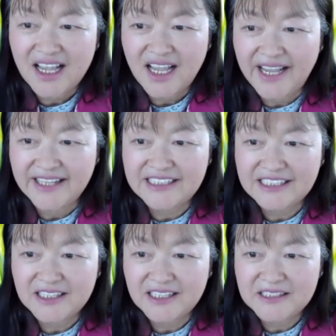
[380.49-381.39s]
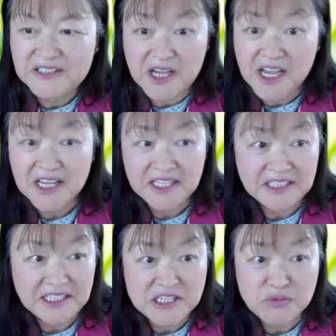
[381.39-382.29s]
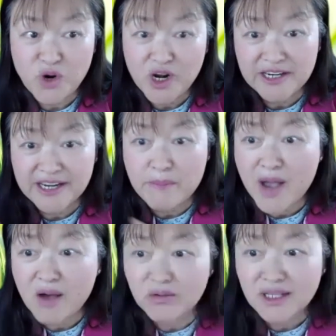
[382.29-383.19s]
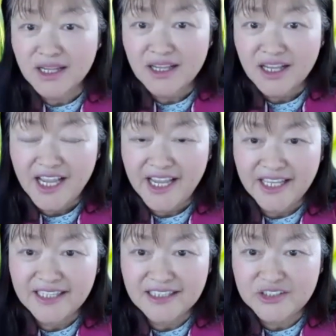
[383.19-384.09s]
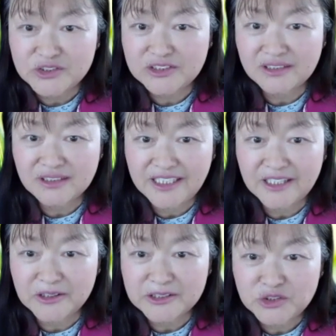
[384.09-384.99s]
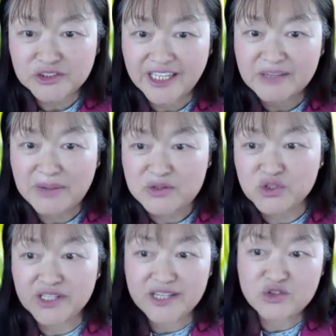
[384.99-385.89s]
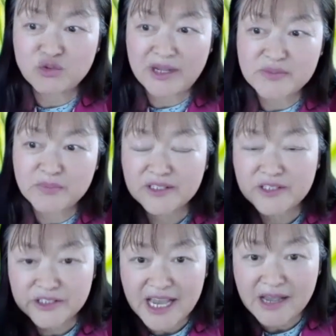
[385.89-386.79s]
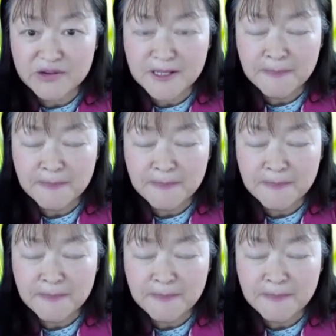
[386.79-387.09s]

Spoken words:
and John and his brother came out and to take my suitcase to my sponsor's house.